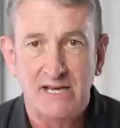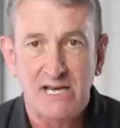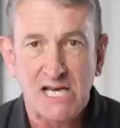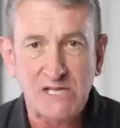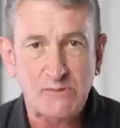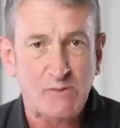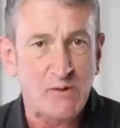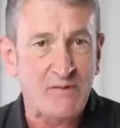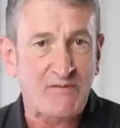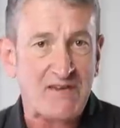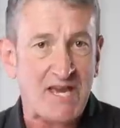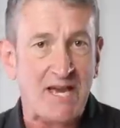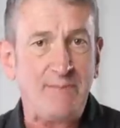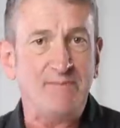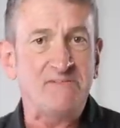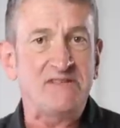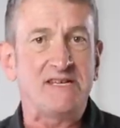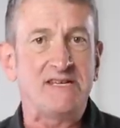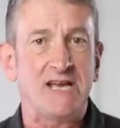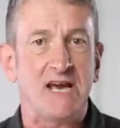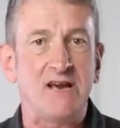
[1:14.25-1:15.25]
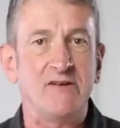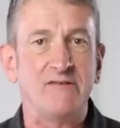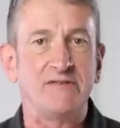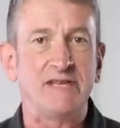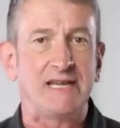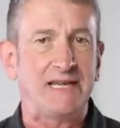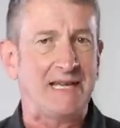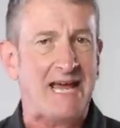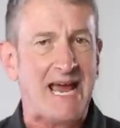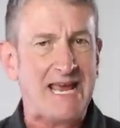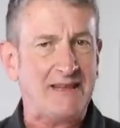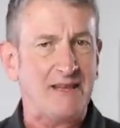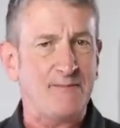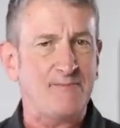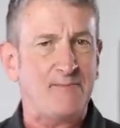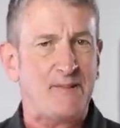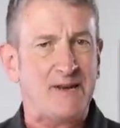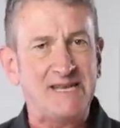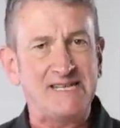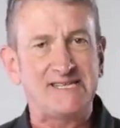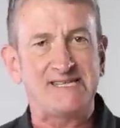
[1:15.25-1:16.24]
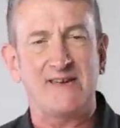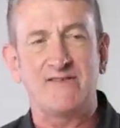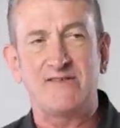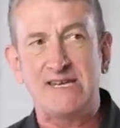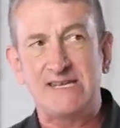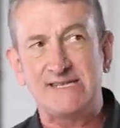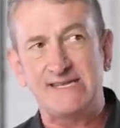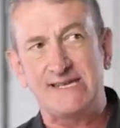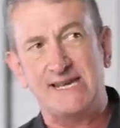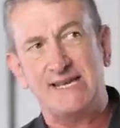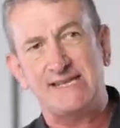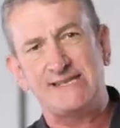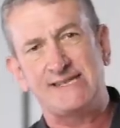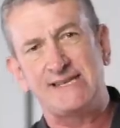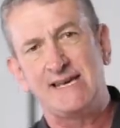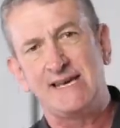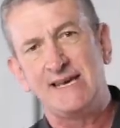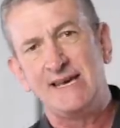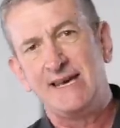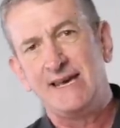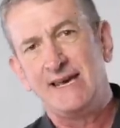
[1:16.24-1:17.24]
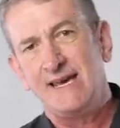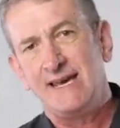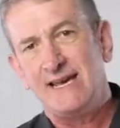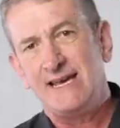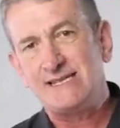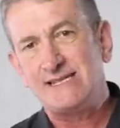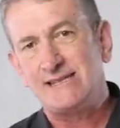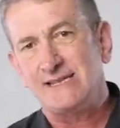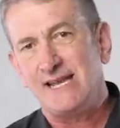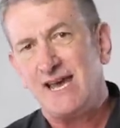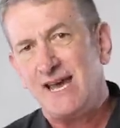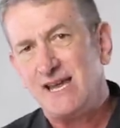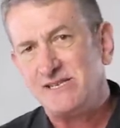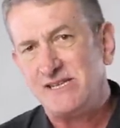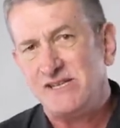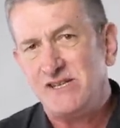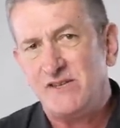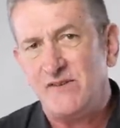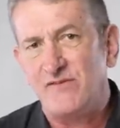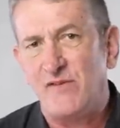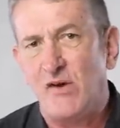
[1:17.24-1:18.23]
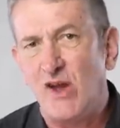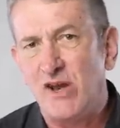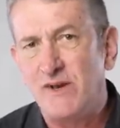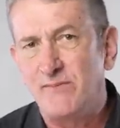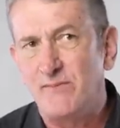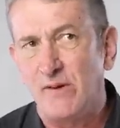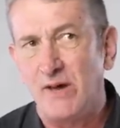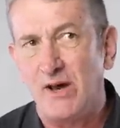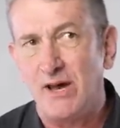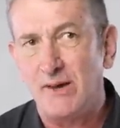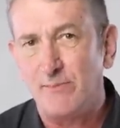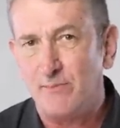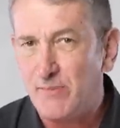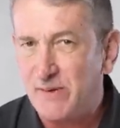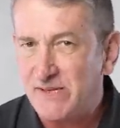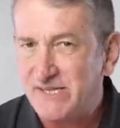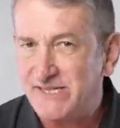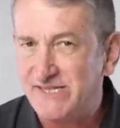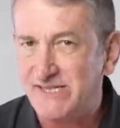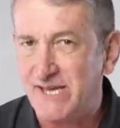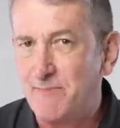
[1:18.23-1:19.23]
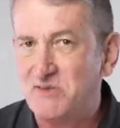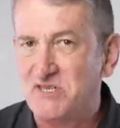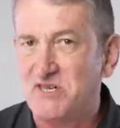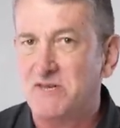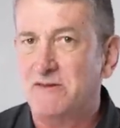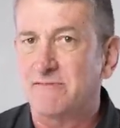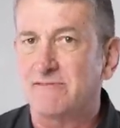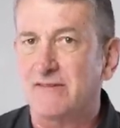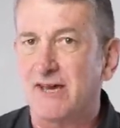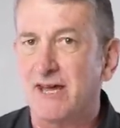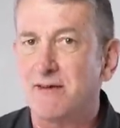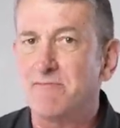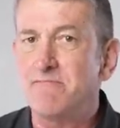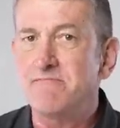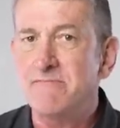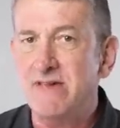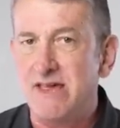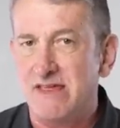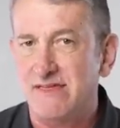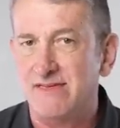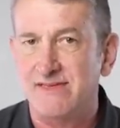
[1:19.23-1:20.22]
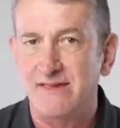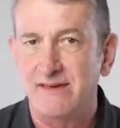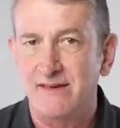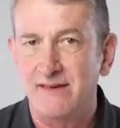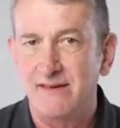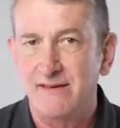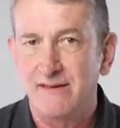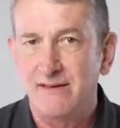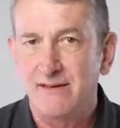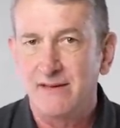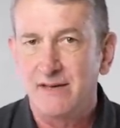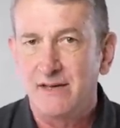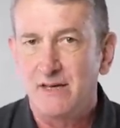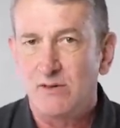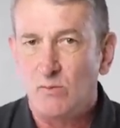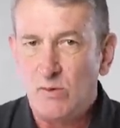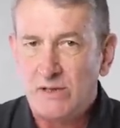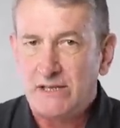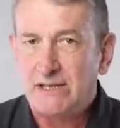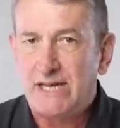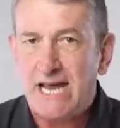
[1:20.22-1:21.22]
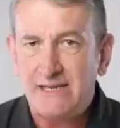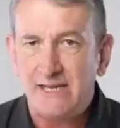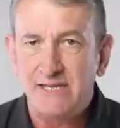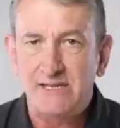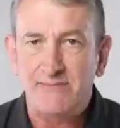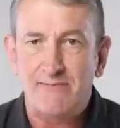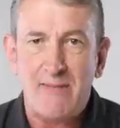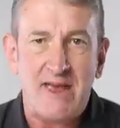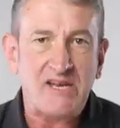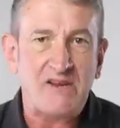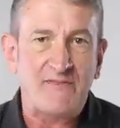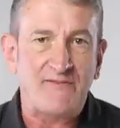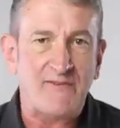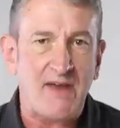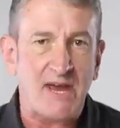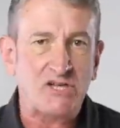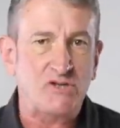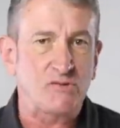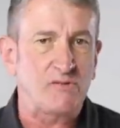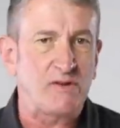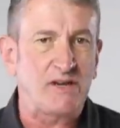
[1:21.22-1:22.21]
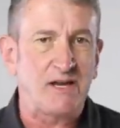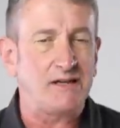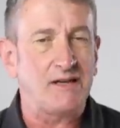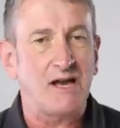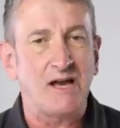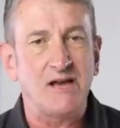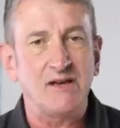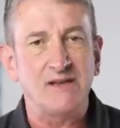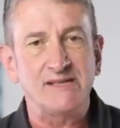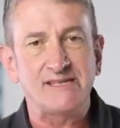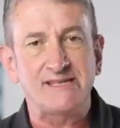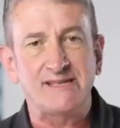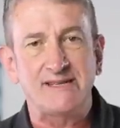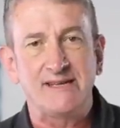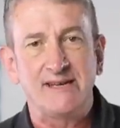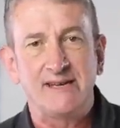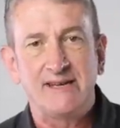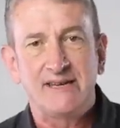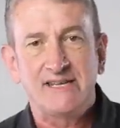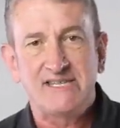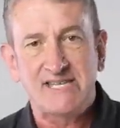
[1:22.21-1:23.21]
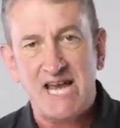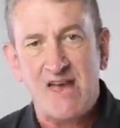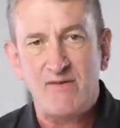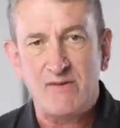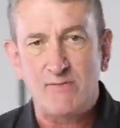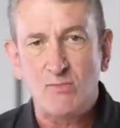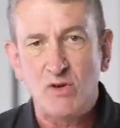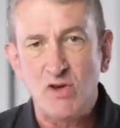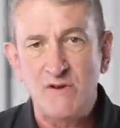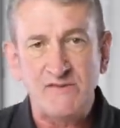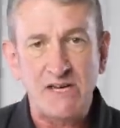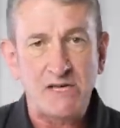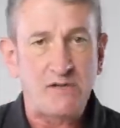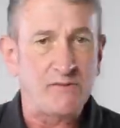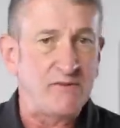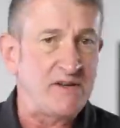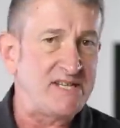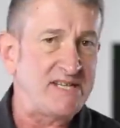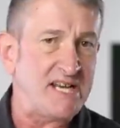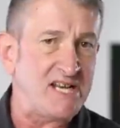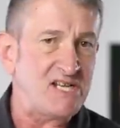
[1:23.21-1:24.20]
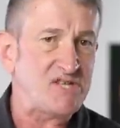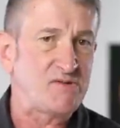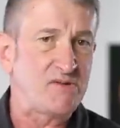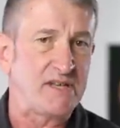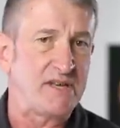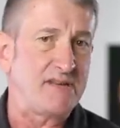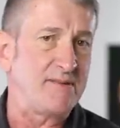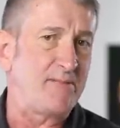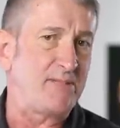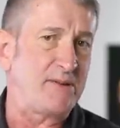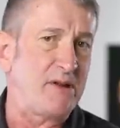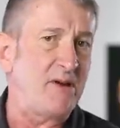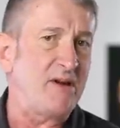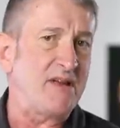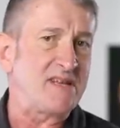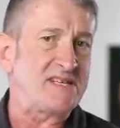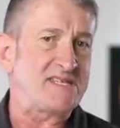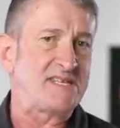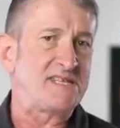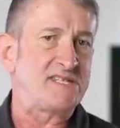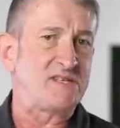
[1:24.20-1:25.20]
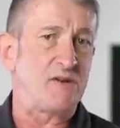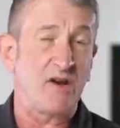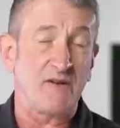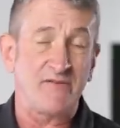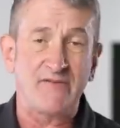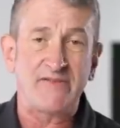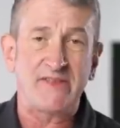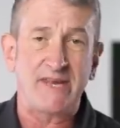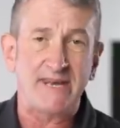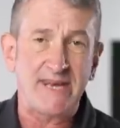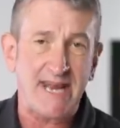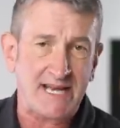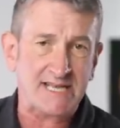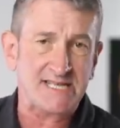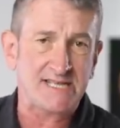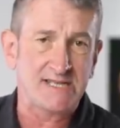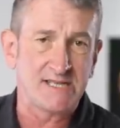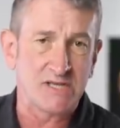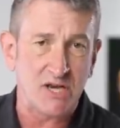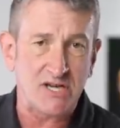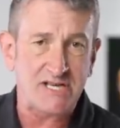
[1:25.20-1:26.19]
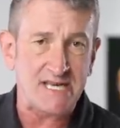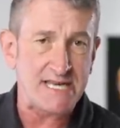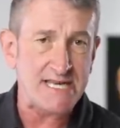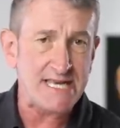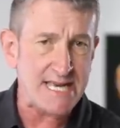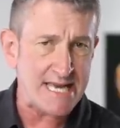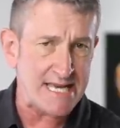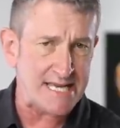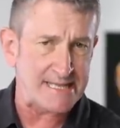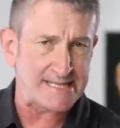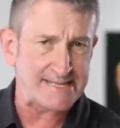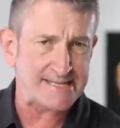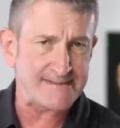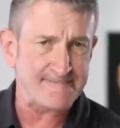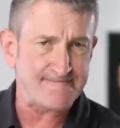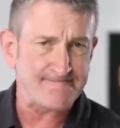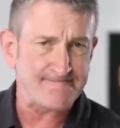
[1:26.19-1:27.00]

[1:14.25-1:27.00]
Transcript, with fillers: As we've come to know, the Leyland P76 is largely defined by perception and myth. When Leyland manufacturing closed, David moved into industrial and appliance design for the next 30 years.